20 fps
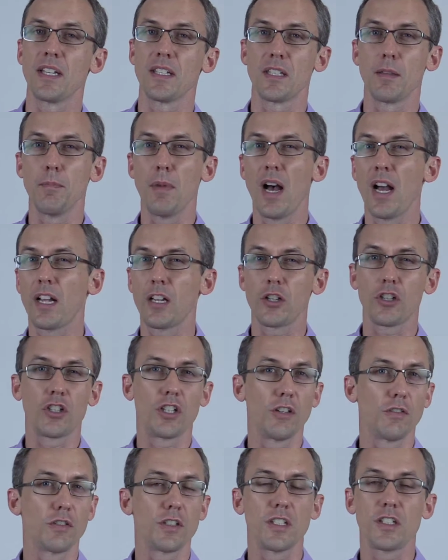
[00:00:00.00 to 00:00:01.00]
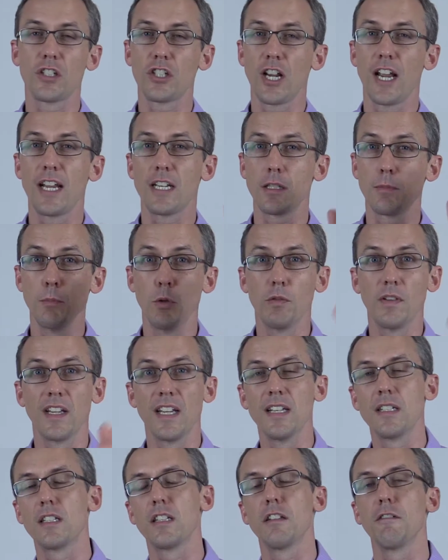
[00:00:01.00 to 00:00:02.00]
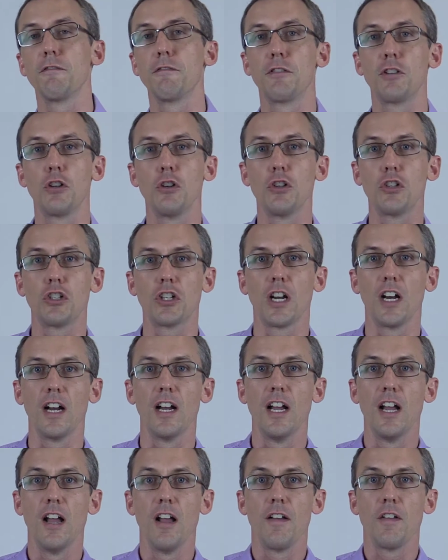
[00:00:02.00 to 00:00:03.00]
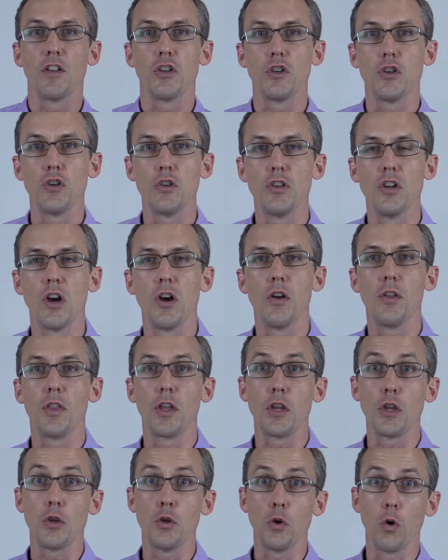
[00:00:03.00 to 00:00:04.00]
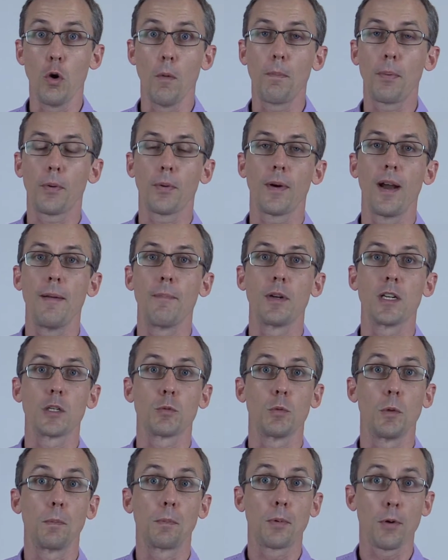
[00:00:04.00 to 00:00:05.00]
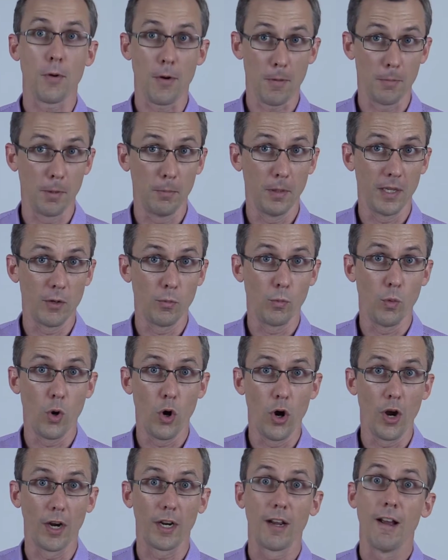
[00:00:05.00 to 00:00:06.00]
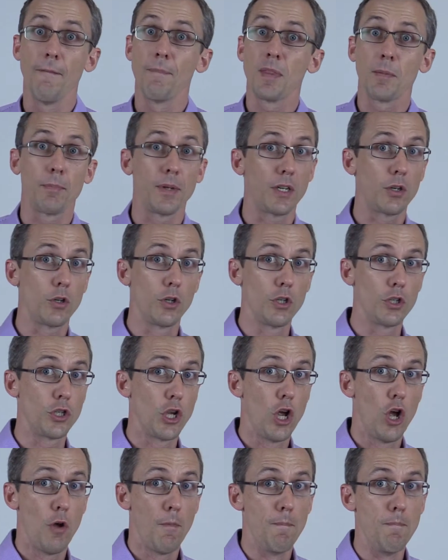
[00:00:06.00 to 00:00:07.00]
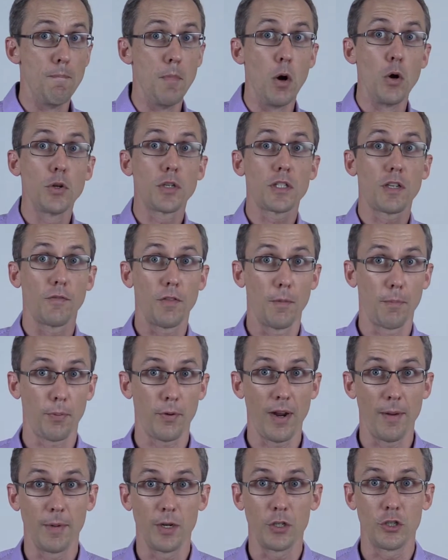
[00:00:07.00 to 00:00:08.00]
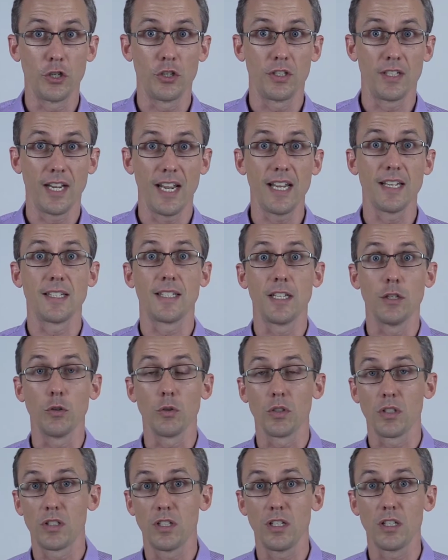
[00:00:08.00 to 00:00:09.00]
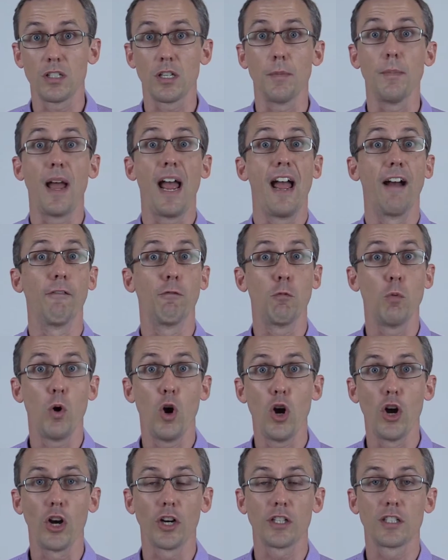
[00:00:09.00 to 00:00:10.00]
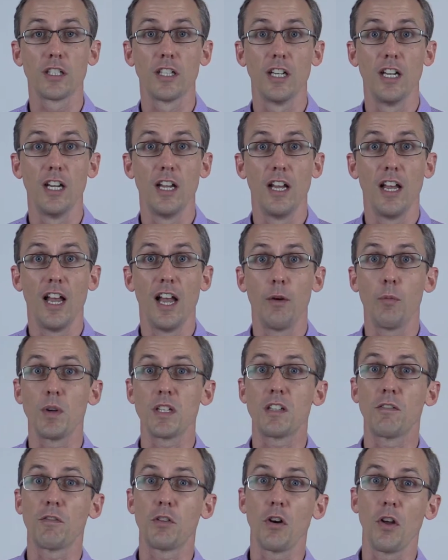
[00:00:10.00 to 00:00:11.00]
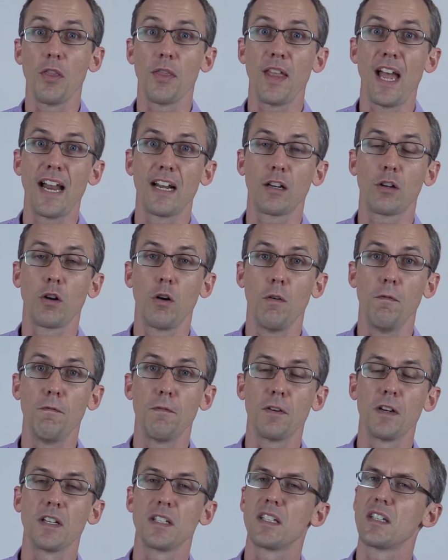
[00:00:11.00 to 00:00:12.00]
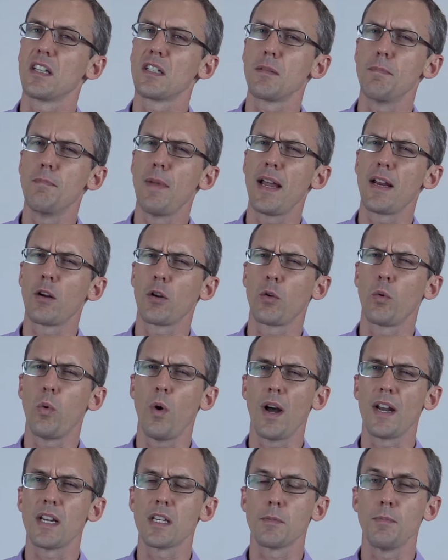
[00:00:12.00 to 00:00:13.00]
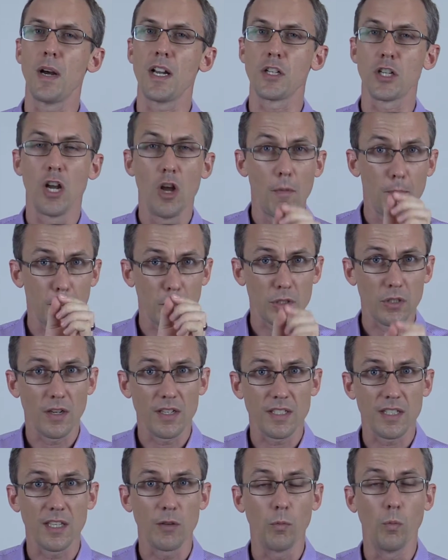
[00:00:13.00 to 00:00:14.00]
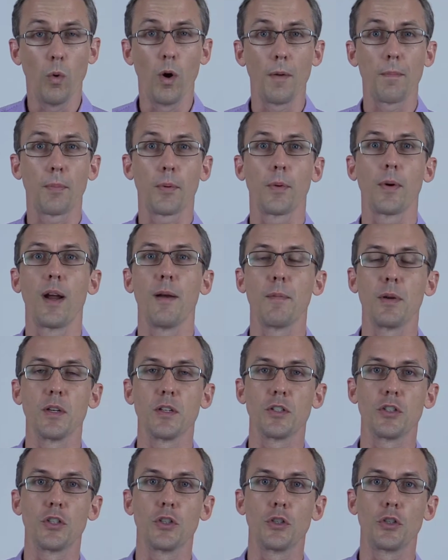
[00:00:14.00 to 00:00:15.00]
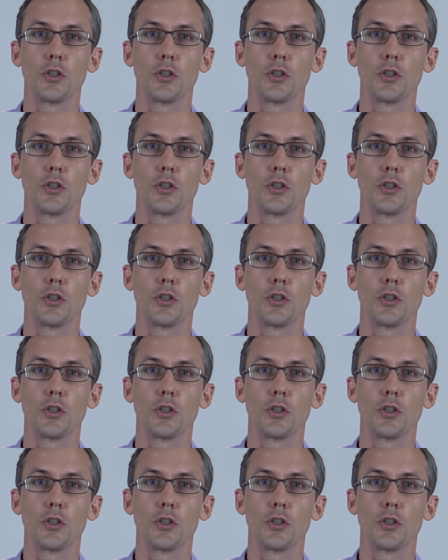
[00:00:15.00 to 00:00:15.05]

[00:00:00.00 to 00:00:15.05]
as the market shifts and changes moving into the future, you know that your parameters will probably work because most of the parameters you test in your system have worked. And once you've got that confidence, it doesn't matter quite as much precisely what parameters you